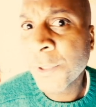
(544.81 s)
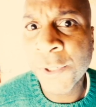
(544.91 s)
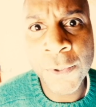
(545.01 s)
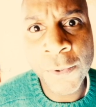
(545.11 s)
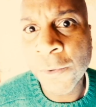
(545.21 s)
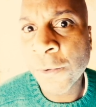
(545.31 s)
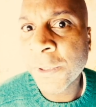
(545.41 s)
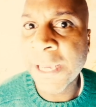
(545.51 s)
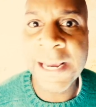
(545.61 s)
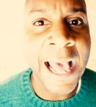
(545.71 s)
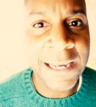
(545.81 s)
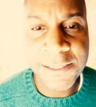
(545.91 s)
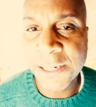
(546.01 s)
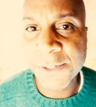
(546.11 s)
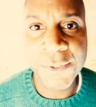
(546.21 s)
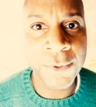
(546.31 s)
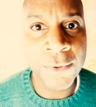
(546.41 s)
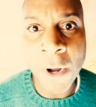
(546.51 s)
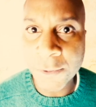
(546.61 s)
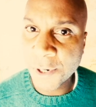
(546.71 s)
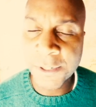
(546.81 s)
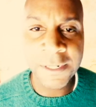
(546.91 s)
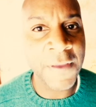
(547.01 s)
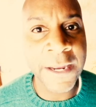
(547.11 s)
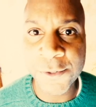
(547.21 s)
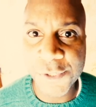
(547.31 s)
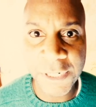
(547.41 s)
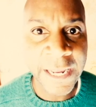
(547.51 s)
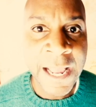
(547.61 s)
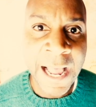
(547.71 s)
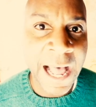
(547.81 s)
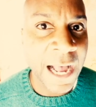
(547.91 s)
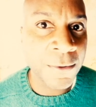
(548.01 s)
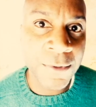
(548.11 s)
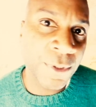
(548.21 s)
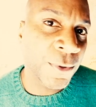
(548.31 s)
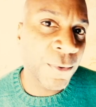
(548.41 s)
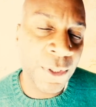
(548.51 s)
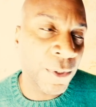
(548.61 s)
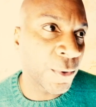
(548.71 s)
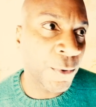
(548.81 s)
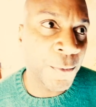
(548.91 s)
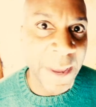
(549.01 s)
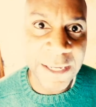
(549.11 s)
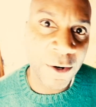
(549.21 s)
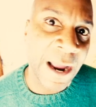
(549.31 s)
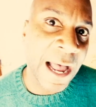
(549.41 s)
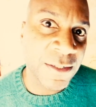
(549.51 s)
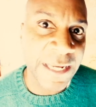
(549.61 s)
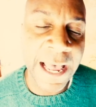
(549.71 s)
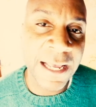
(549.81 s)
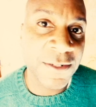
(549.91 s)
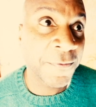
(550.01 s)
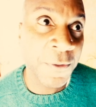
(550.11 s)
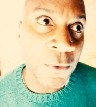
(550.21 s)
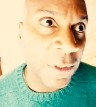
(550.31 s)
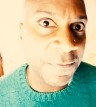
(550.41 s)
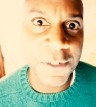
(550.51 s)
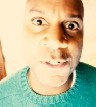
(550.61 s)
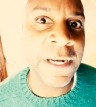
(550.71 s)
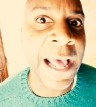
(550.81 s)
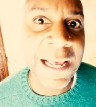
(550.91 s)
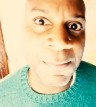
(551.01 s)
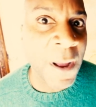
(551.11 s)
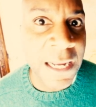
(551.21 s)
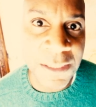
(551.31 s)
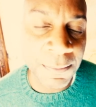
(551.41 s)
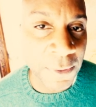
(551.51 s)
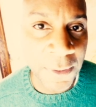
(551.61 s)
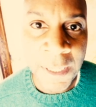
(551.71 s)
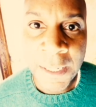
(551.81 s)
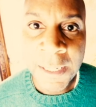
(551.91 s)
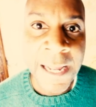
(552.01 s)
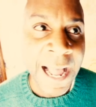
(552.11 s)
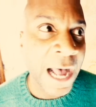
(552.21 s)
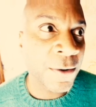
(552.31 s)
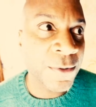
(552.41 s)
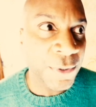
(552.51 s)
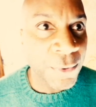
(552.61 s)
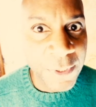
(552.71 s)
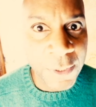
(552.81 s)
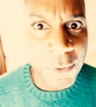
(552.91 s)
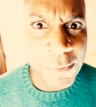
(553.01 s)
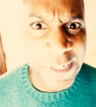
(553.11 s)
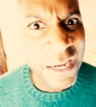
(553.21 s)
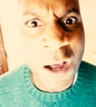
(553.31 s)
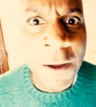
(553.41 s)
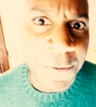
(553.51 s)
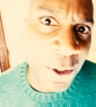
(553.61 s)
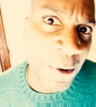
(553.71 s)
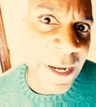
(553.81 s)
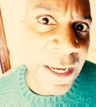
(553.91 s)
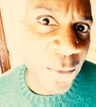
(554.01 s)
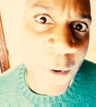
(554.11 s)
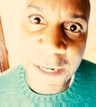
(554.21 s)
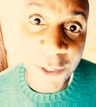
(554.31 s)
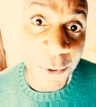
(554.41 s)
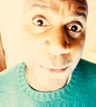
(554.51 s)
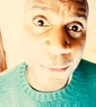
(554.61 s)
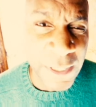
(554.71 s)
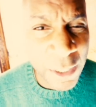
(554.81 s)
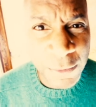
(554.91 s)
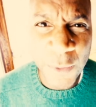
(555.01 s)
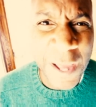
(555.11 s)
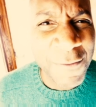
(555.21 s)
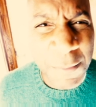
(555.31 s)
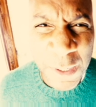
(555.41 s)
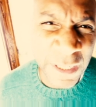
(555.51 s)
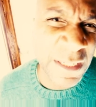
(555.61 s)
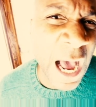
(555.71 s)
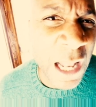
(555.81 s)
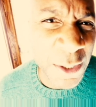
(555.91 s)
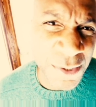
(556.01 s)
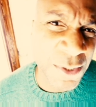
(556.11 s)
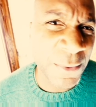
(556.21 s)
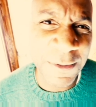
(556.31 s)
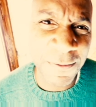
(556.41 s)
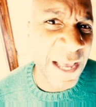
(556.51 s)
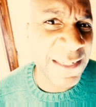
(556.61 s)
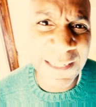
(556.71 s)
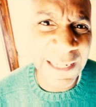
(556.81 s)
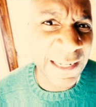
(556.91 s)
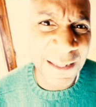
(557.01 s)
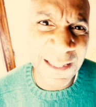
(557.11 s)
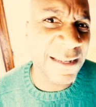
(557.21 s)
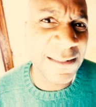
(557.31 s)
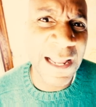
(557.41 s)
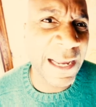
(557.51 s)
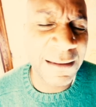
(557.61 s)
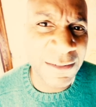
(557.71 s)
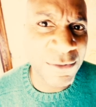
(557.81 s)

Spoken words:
you get access to alternative energy? How do you make your house as fuel efficient as possible? How do you get off the grid when you, you know, don't have $1 million to invest in things like